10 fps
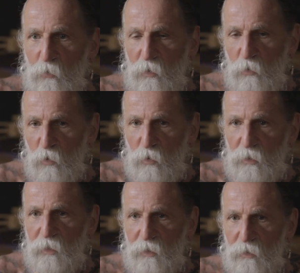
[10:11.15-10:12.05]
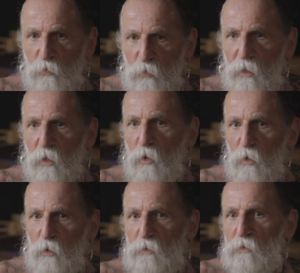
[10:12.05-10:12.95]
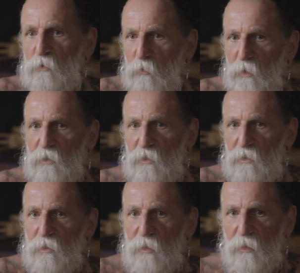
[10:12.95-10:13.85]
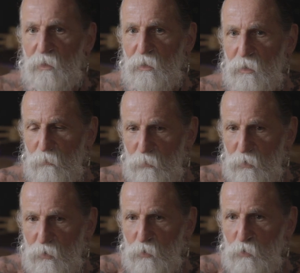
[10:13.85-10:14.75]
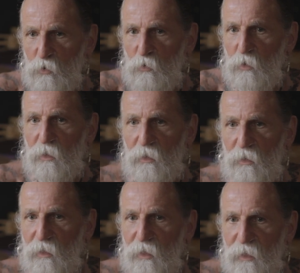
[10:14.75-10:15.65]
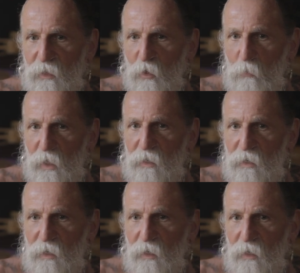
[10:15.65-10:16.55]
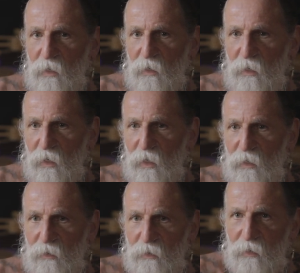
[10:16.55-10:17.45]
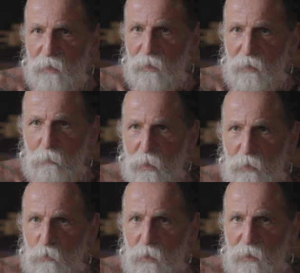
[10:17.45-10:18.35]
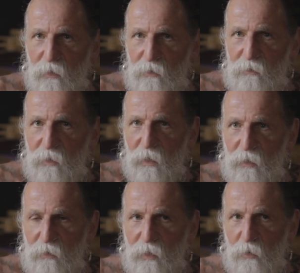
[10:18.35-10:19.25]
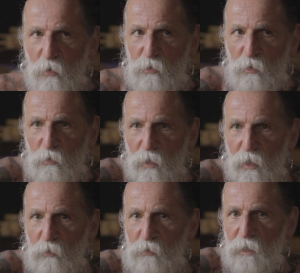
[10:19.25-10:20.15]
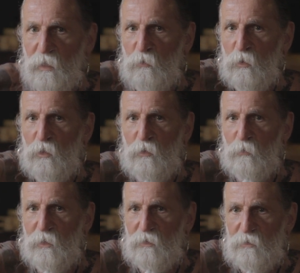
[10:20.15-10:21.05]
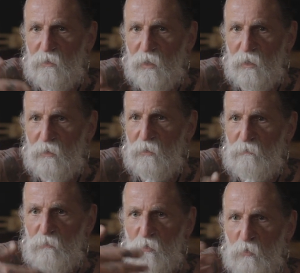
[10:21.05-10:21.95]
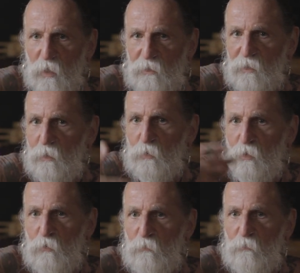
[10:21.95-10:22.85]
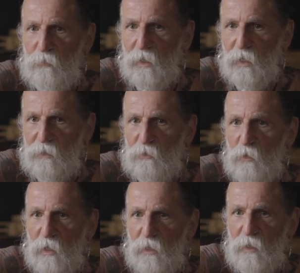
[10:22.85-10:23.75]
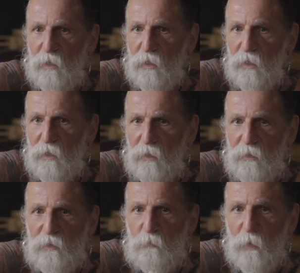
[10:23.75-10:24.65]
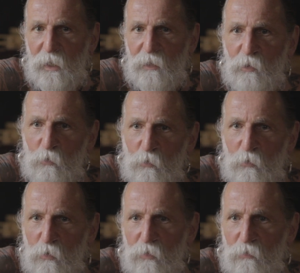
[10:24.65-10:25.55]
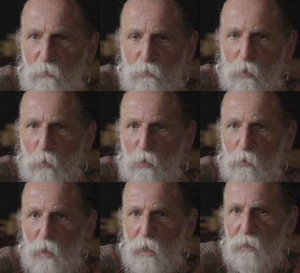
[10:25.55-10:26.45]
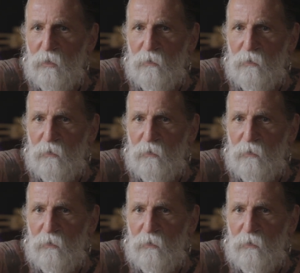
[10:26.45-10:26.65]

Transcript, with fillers: according to the laws which you should uh, obey. And uh, by doing this, I think also the outside world will start to accept you as you are, respect you for what you are.